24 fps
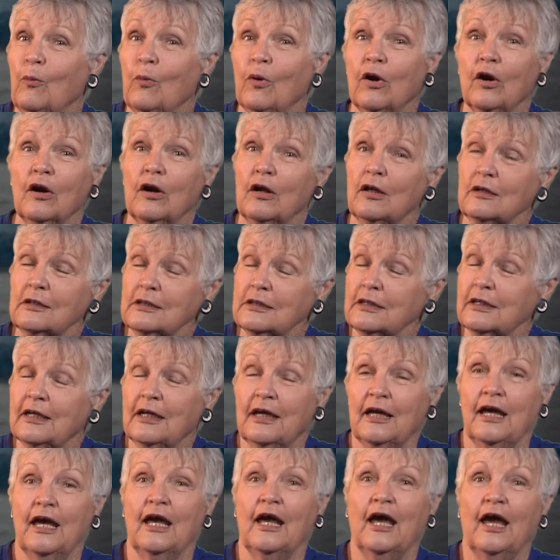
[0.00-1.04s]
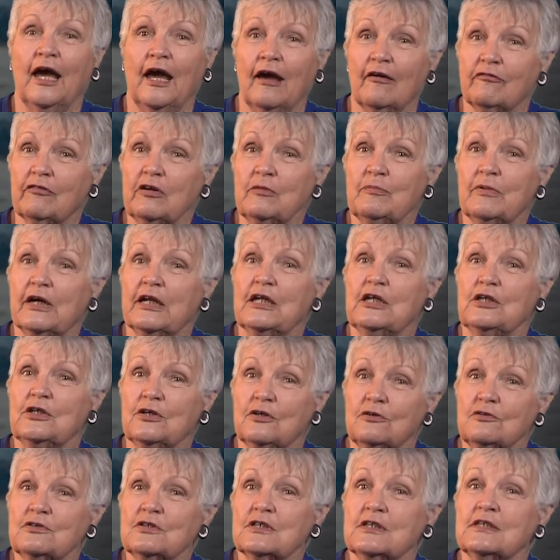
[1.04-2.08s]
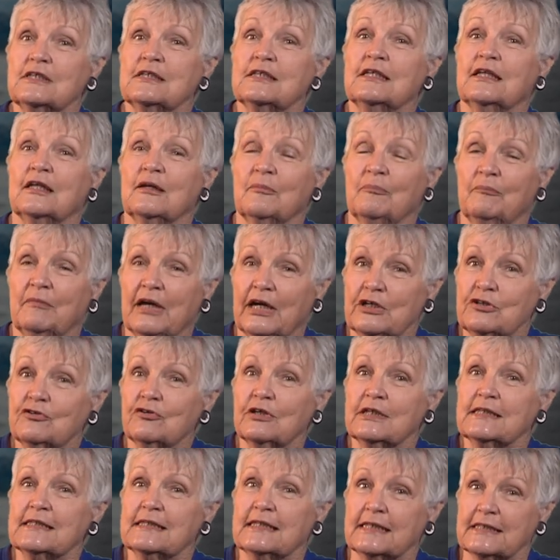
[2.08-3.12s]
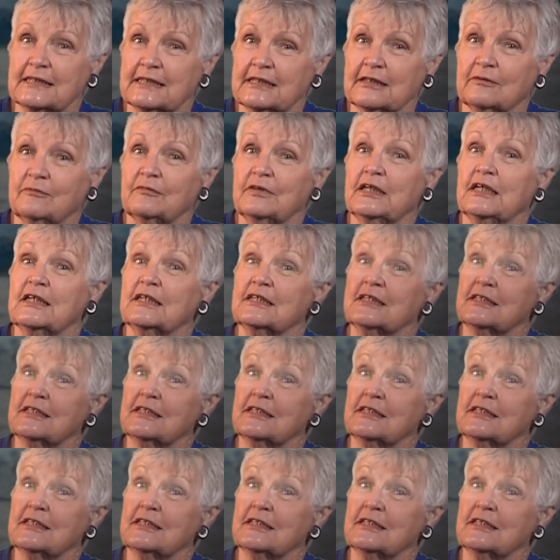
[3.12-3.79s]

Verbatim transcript: world. Everybody uses the metric system in